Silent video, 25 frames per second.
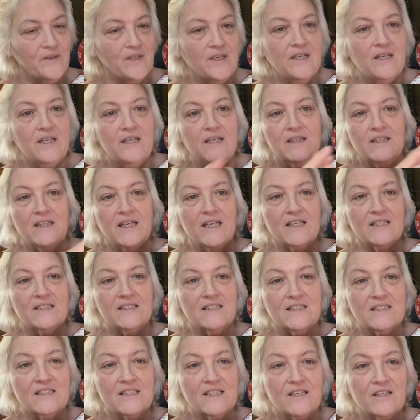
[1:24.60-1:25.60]
It has
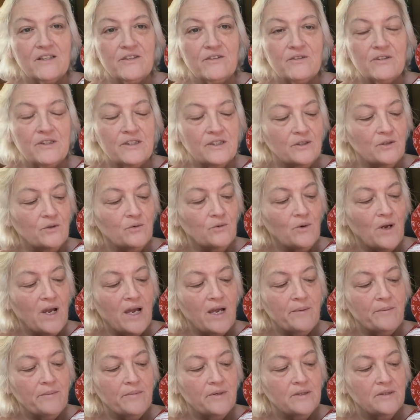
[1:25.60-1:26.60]
this other little
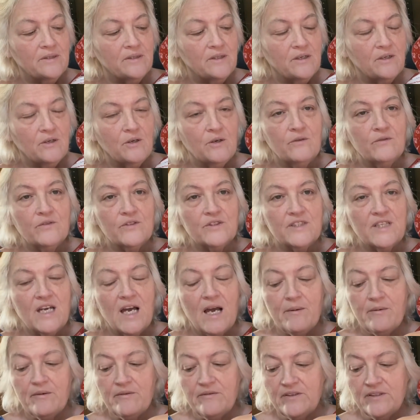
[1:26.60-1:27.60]
wrap over
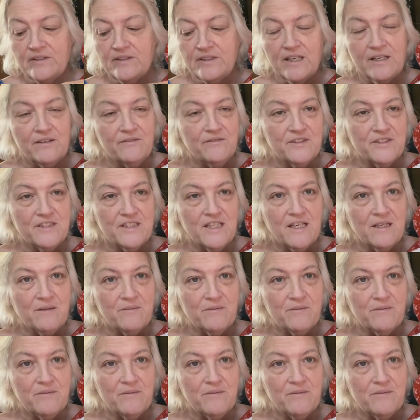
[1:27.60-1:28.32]
top of it every time